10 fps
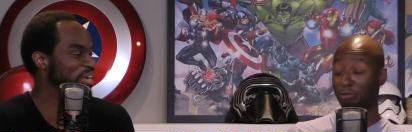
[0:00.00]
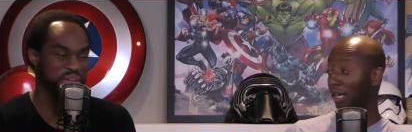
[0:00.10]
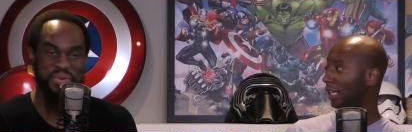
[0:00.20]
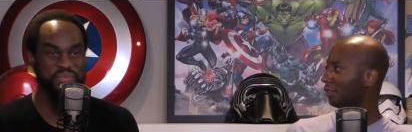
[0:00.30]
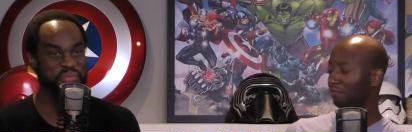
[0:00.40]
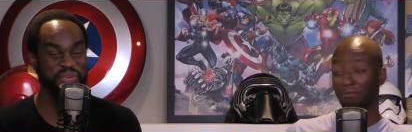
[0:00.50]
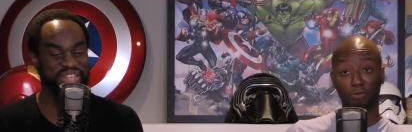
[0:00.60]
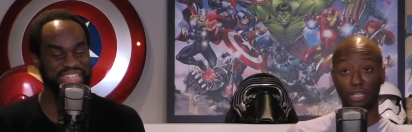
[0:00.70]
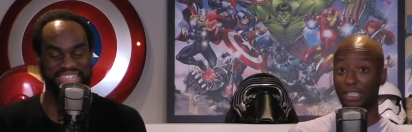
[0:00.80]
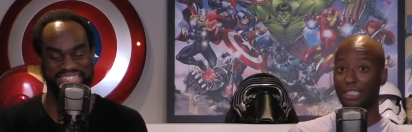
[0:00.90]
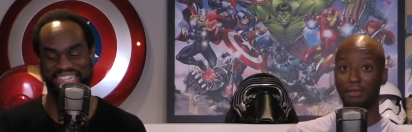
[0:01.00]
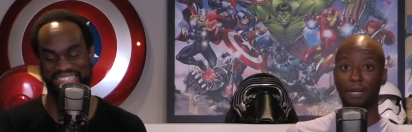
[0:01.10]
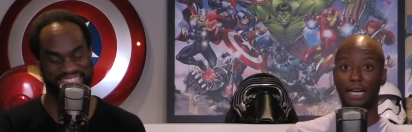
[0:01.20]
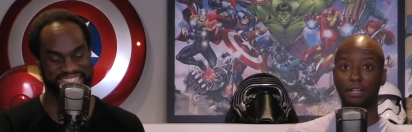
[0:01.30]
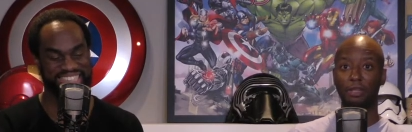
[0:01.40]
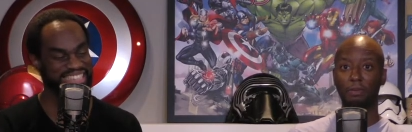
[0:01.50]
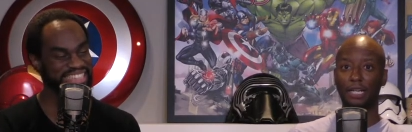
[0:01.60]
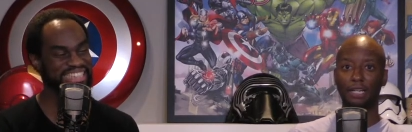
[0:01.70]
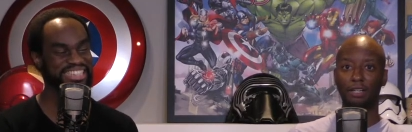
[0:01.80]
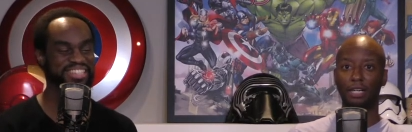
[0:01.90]
Speaker 1: it, it really, really didn't matter to the
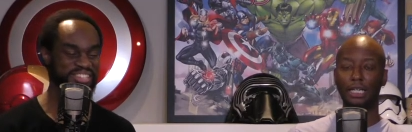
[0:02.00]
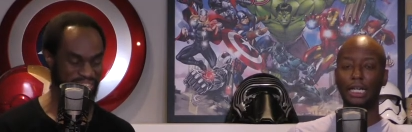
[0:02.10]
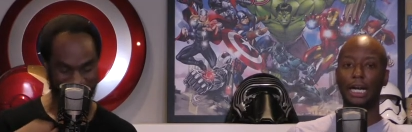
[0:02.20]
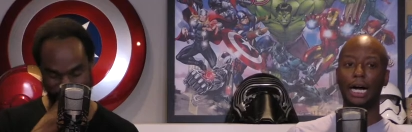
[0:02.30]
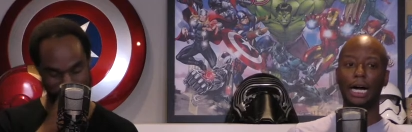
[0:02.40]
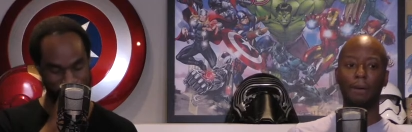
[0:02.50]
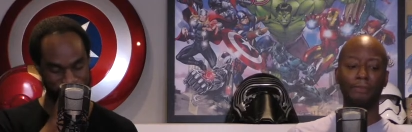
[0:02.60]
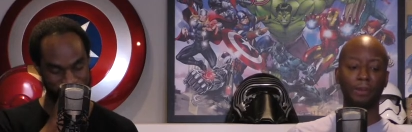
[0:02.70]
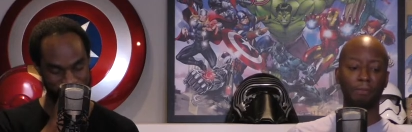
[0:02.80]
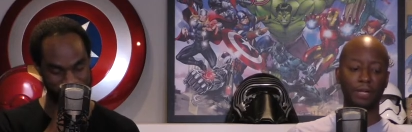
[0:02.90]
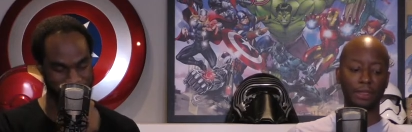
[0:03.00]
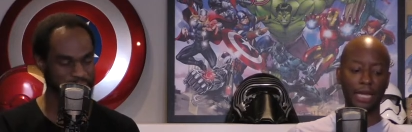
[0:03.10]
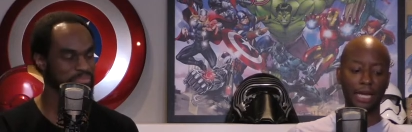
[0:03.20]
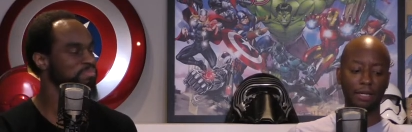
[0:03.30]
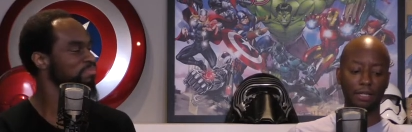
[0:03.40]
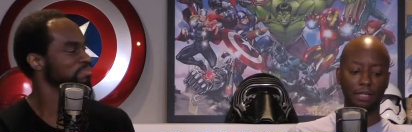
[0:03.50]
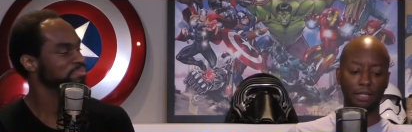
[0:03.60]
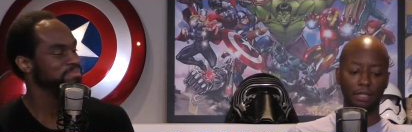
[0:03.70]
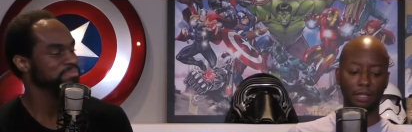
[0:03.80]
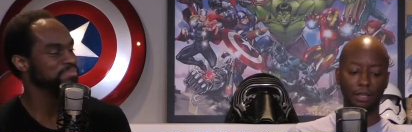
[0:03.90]
plot at all. Um, but then
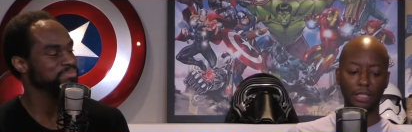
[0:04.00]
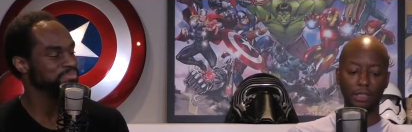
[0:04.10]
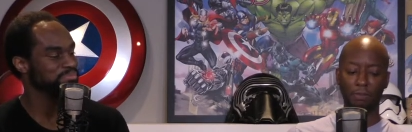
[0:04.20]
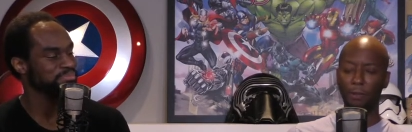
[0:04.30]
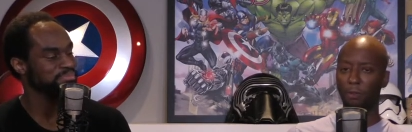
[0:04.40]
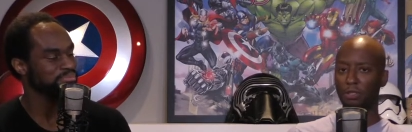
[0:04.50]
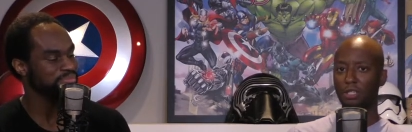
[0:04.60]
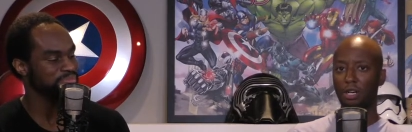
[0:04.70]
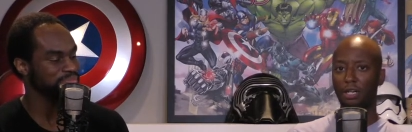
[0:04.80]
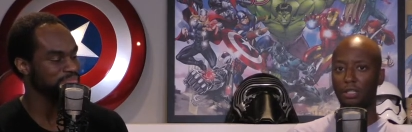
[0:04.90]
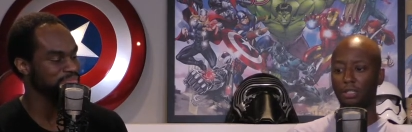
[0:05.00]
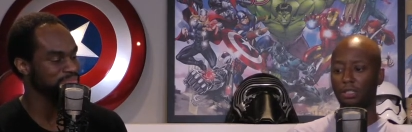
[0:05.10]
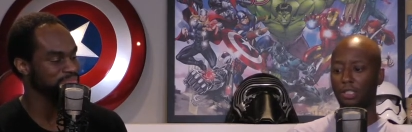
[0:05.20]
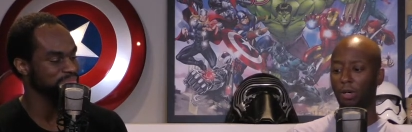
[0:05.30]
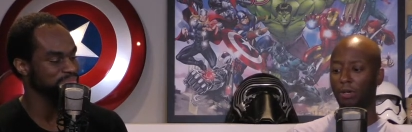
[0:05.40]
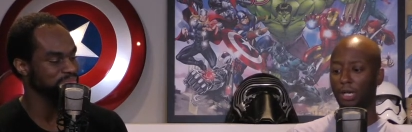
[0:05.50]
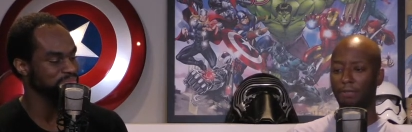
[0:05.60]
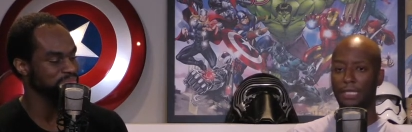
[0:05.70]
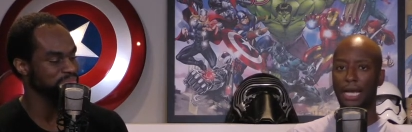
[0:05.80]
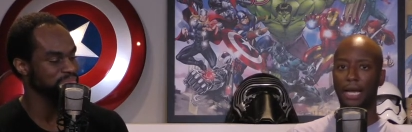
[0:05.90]
these people start showing
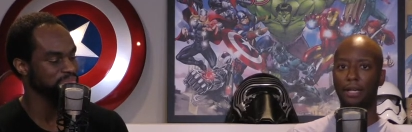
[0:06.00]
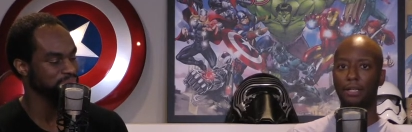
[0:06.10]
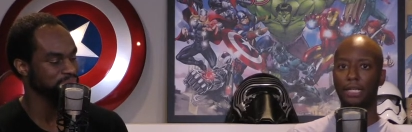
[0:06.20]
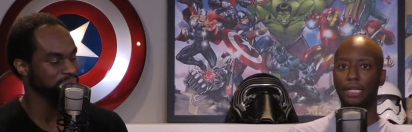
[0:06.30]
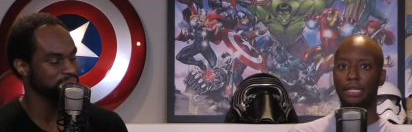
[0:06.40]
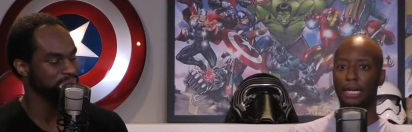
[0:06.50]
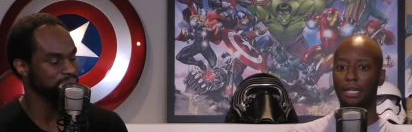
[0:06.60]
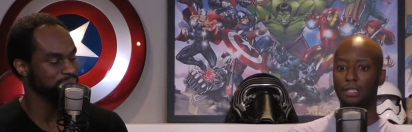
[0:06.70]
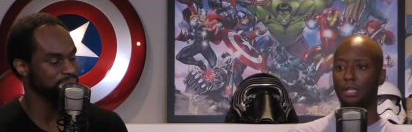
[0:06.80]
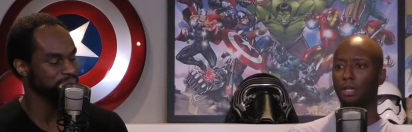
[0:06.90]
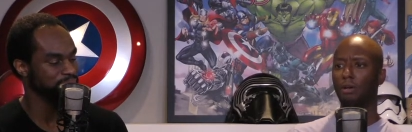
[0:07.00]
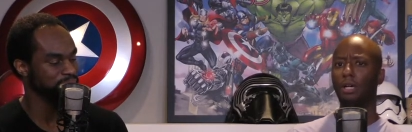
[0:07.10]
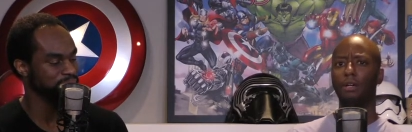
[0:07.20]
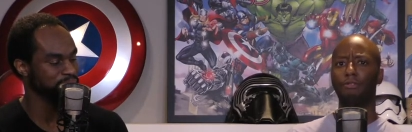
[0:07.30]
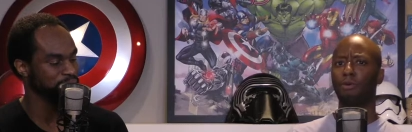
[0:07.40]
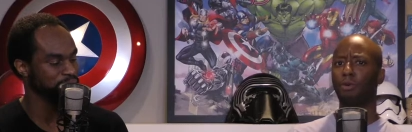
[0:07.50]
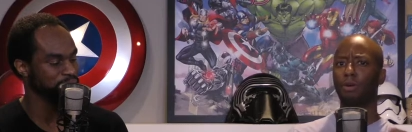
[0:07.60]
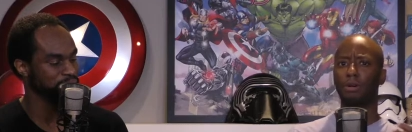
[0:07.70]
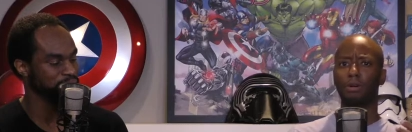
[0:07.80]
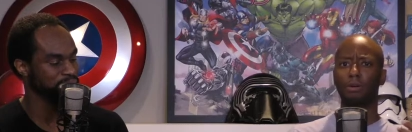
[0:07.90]
up dead in Oslo
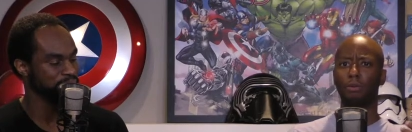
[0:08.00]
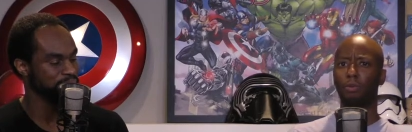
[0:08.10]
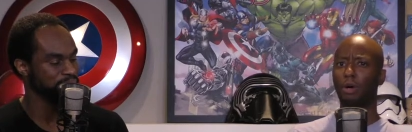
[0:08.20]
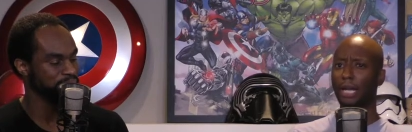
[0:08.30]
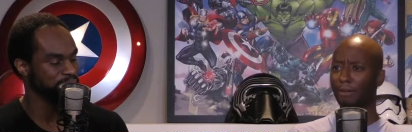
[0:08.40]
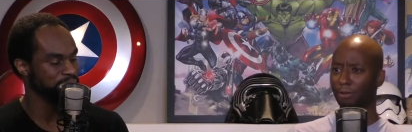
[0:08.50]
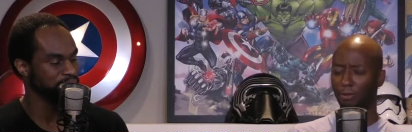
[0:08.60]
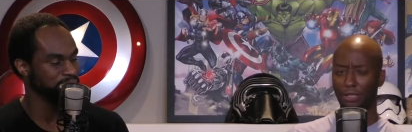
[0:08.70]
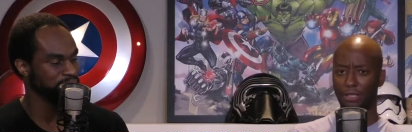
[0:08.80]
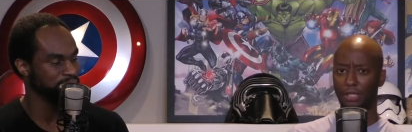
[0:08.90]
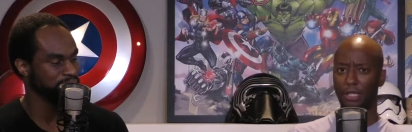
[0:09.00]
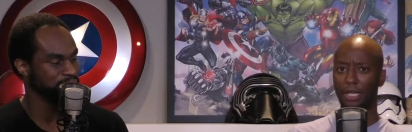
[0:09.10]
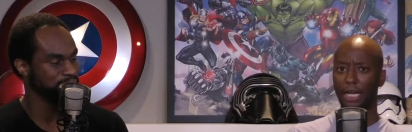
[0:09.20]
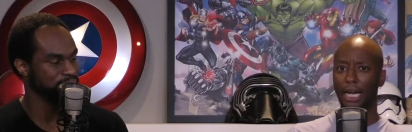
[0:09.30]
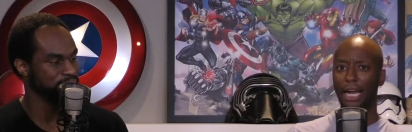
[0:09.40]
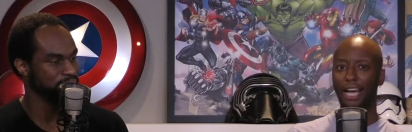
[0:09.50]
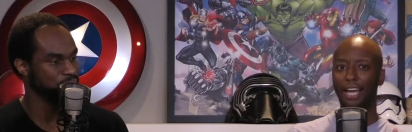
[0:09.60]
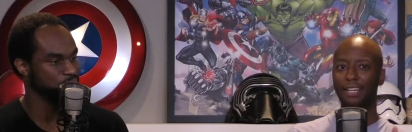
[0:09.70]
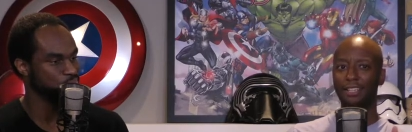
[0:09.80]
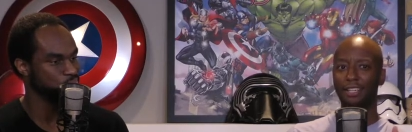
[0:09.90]
for whatever reason,
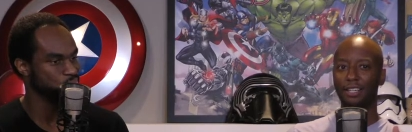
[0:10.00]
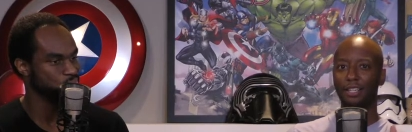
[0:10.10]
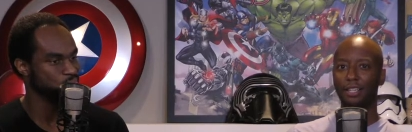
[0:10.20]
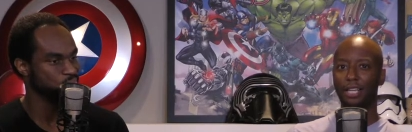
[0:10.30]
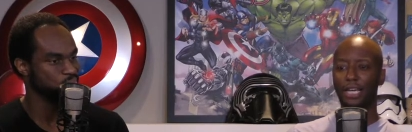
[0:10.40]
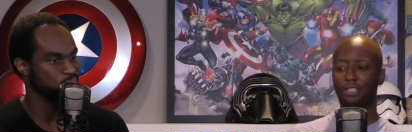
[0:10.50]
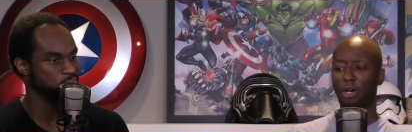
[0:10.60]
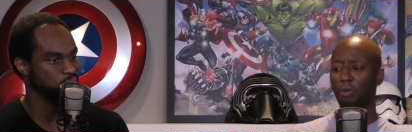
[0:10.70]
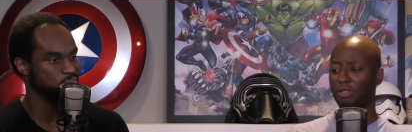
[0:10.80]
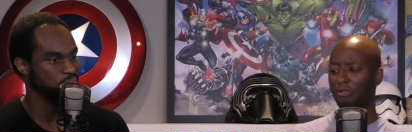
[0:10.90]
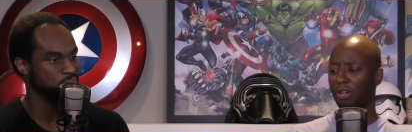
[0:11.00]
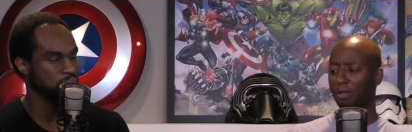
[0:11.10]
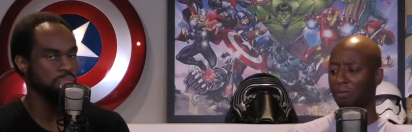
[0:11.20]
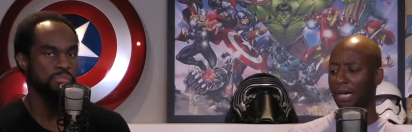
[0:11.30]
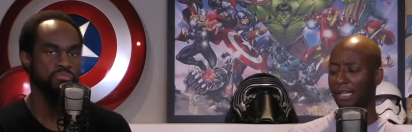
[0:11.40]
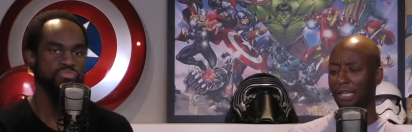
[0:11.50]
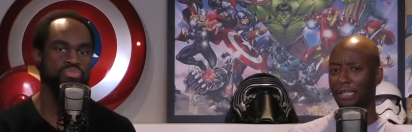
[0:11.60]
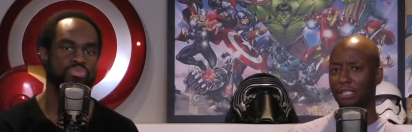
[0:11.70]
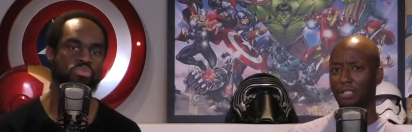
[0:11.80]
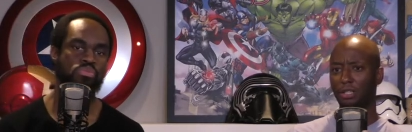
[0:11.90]
and it's always followed by like
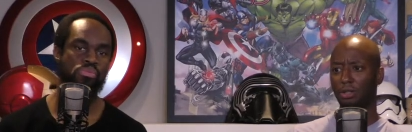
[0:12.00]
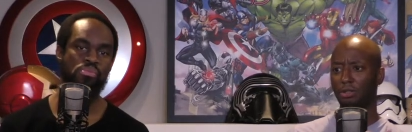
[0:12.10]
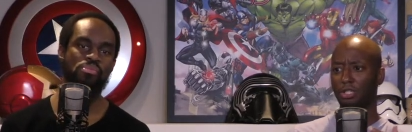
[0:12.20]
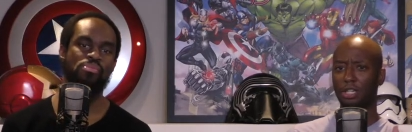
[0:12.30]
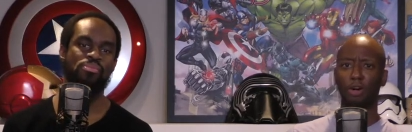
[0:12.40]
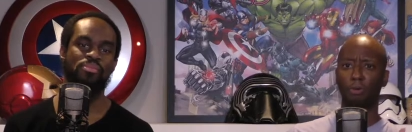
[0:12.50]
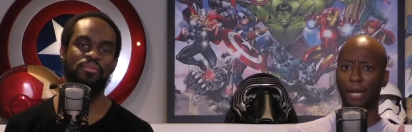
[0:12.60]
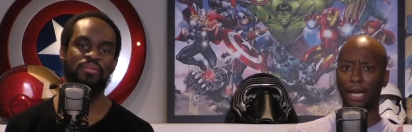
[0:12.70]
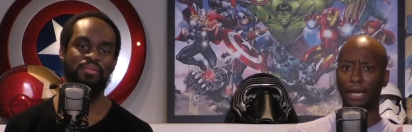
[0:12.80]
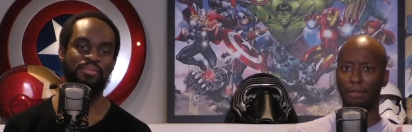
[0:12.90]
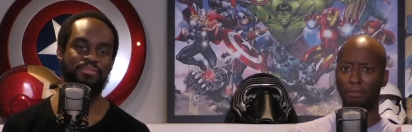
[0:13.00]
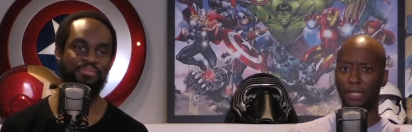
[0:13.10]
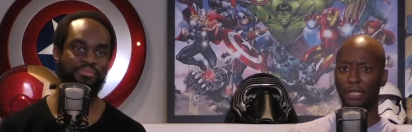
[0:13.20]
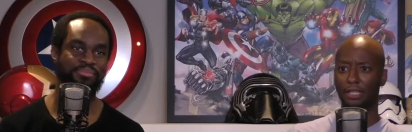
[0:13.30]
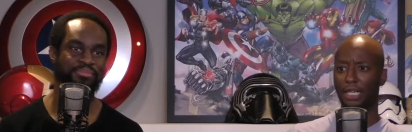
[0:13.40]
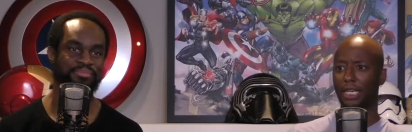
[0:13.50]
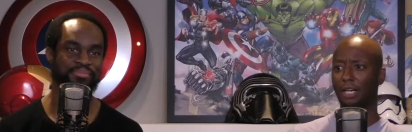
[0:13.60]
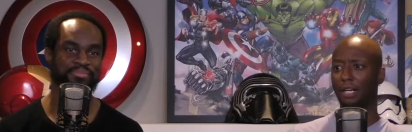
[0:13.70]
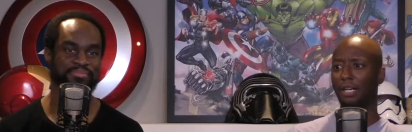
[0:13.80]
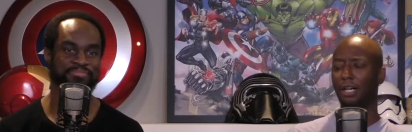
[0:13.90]
this little snowman being
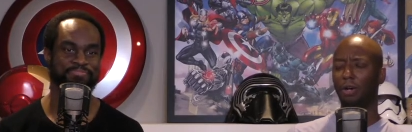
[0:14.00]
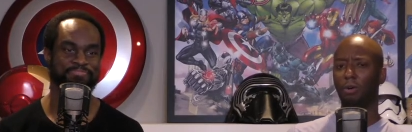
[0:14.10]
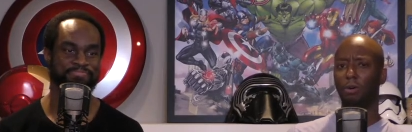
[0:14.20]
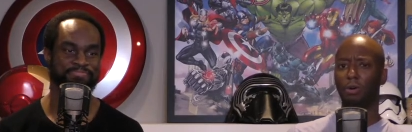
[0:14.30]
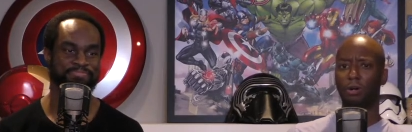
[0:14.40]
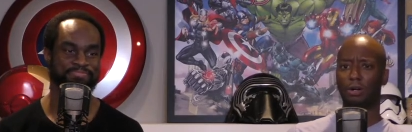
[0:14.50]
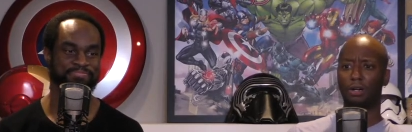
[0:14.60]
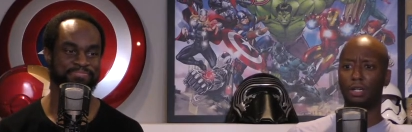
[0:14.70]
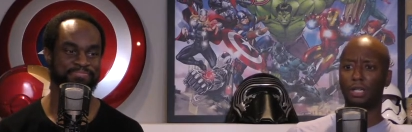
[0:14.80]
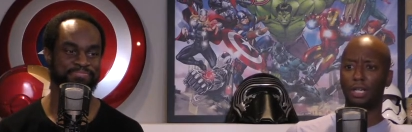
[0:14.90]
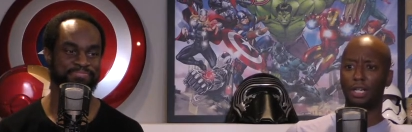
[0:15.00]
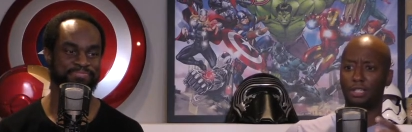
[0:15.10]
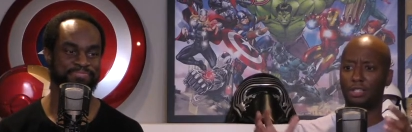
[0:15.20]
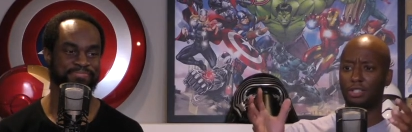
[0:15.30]
there or a,